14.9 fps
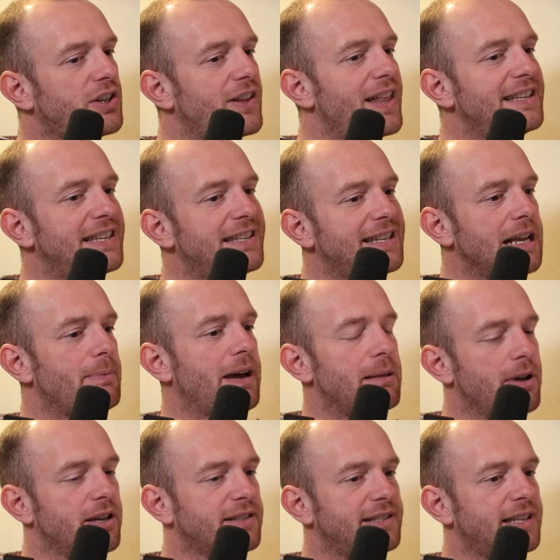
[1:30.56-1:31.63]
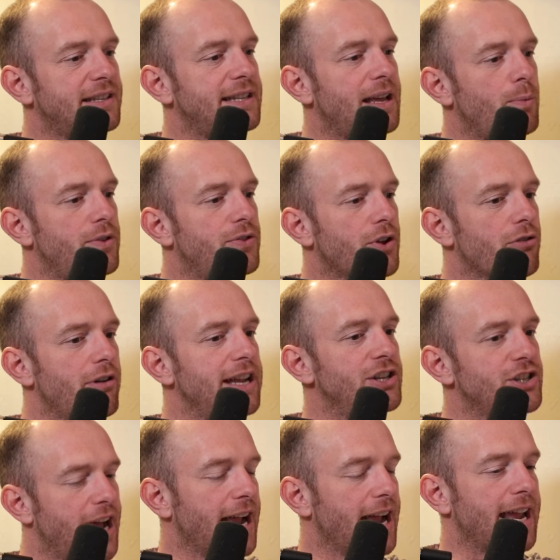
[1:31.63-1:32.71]
there's this thing about the Masters, isn't there, with the green
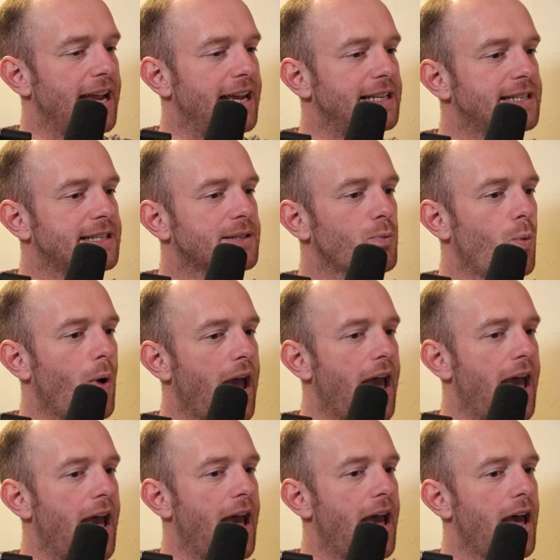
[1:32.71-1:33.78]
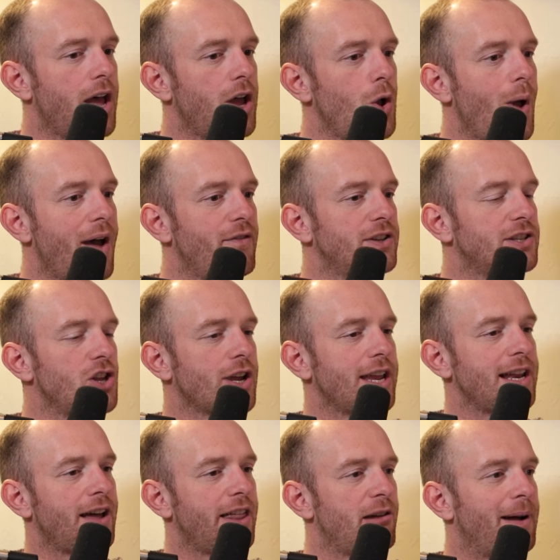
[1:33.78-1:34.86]
jackets, where whoever's
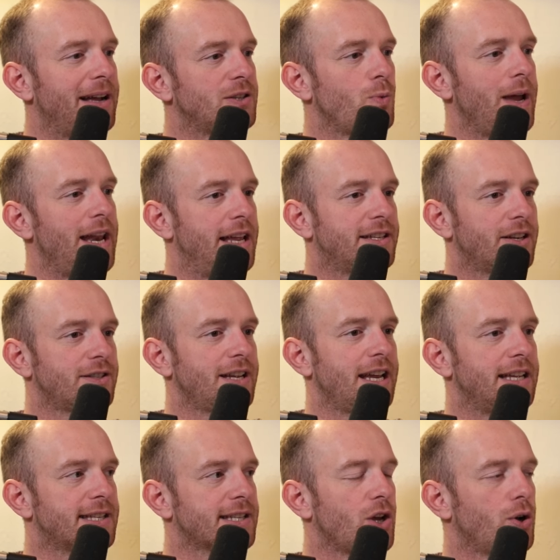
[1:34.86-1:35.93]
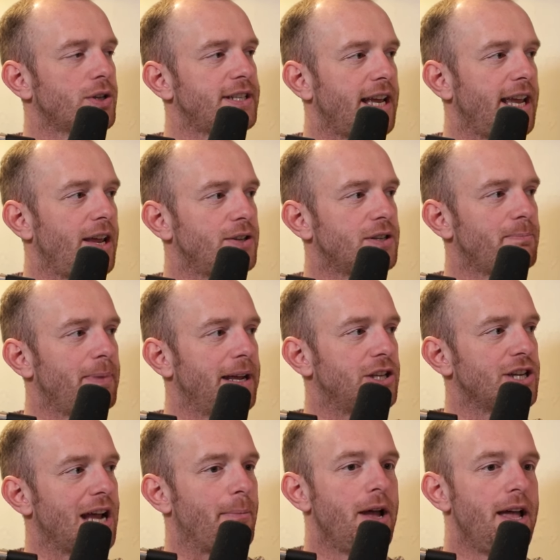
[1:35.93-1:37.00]
looking like they're about to win it, so say it's Scotty, who's a big
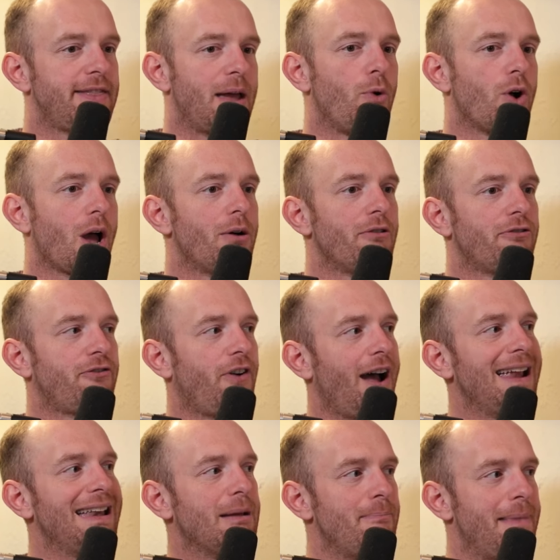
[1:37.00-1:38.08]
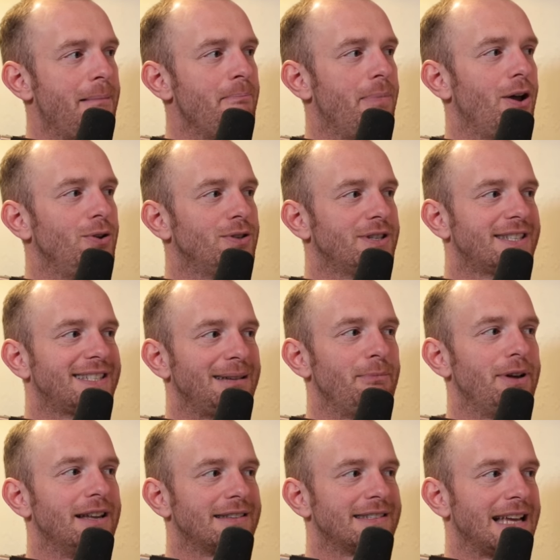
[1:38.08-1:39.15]
chap, they will go and find a member who's a
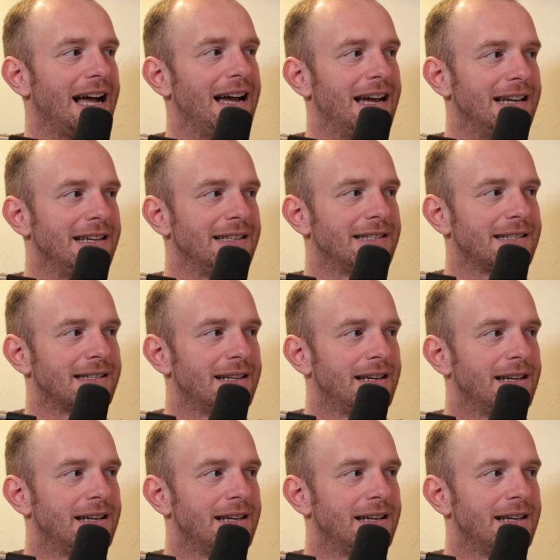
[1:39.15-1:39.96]
similar size.